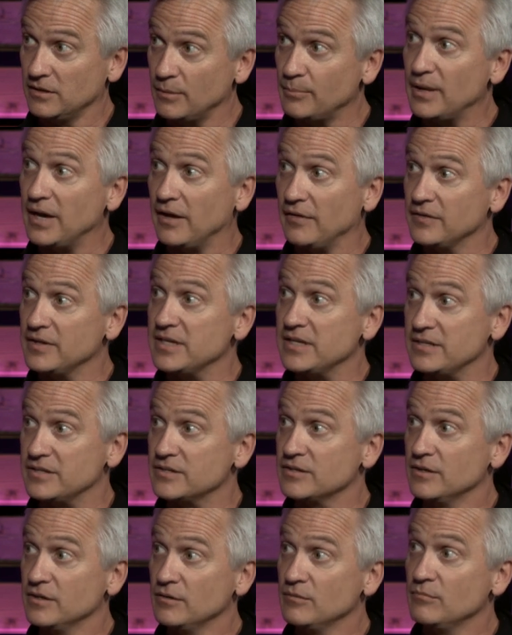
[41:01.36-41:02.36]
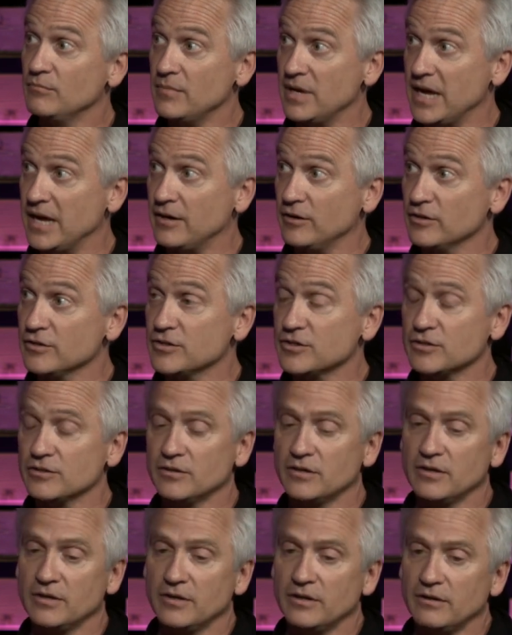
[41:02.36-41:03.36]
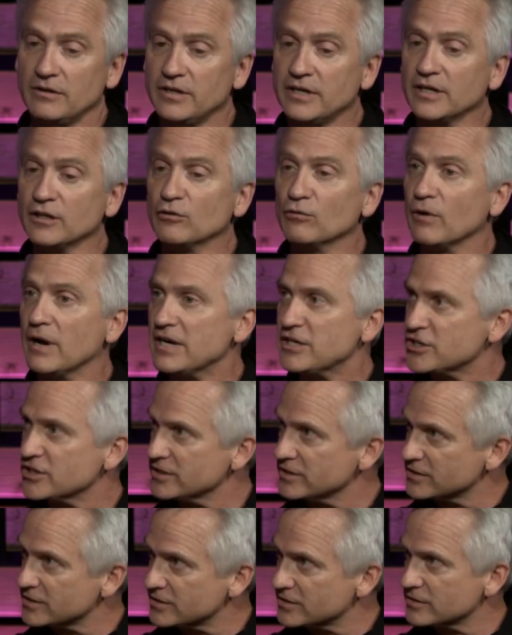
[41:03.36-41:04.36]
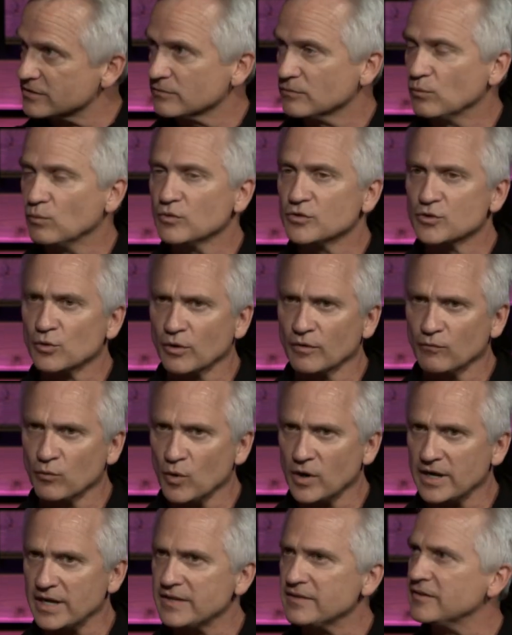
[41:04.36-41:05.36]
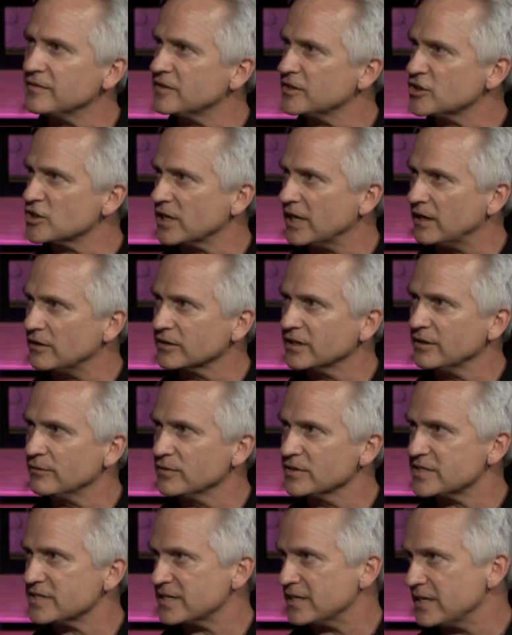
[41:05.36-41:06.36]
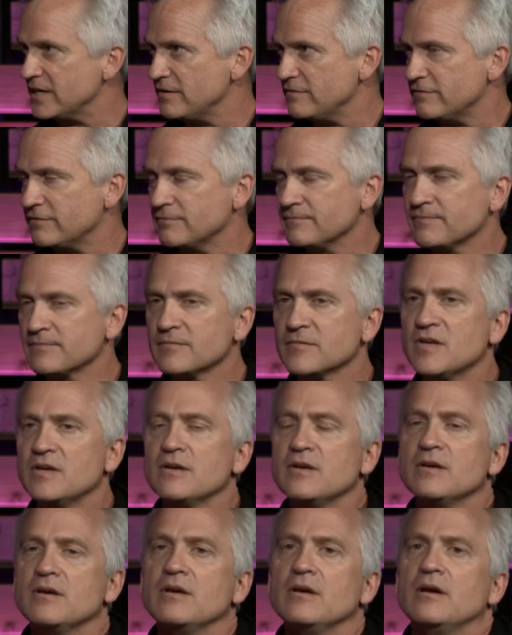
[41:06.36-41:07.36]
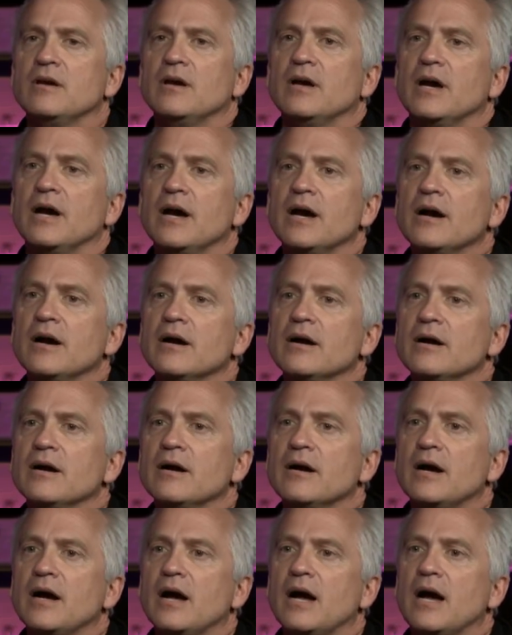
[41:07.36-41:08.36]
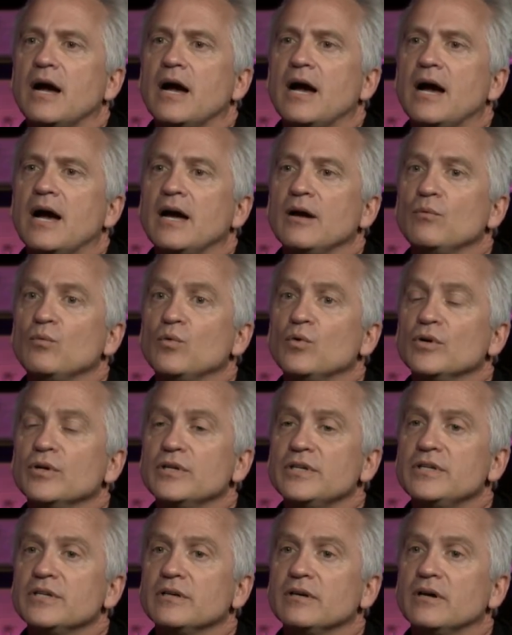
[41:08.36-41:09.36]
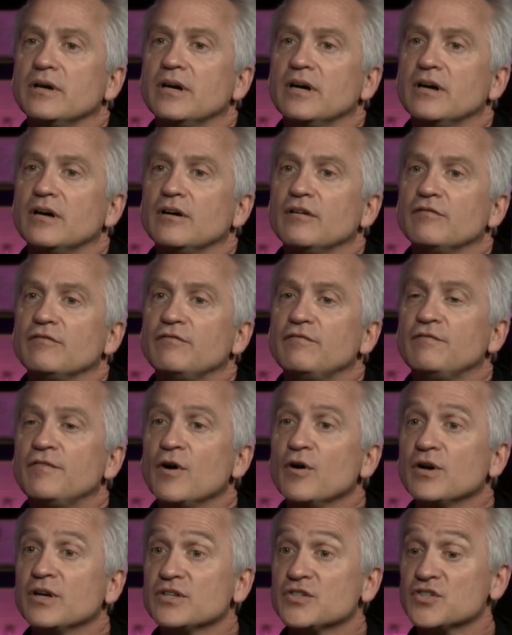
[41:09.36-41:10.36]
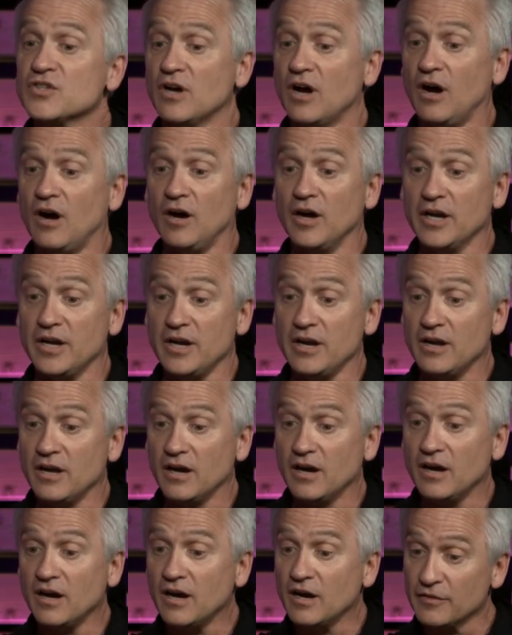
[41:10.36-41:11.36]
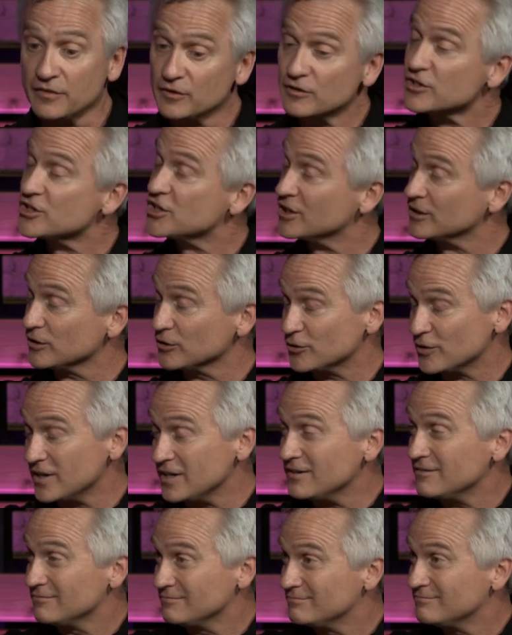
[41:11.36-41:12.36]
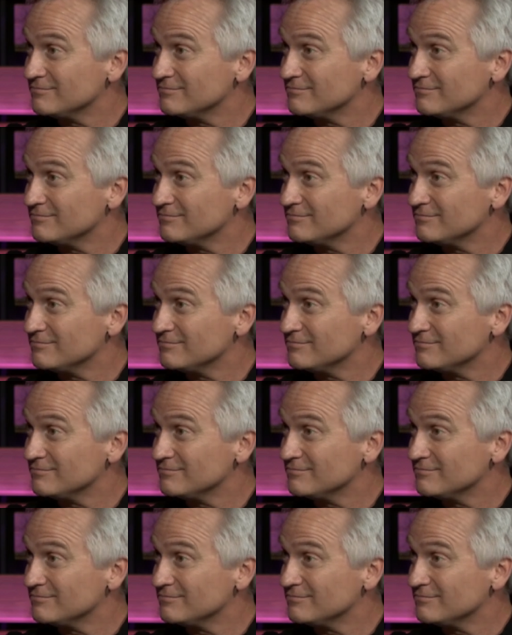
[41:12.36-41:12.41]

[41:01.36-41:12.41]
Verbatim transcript: about these matters in a gracious sort of way that the child can receive. Uh, I would uh, focus on other children